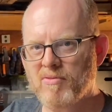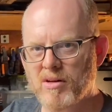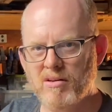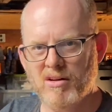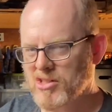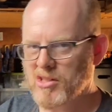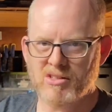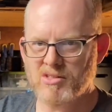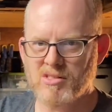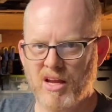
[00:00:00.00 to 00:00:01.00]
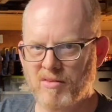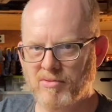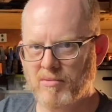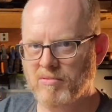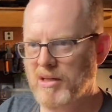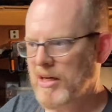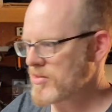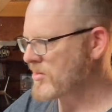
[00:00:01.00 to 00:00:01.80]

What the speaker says: It should just stay for years and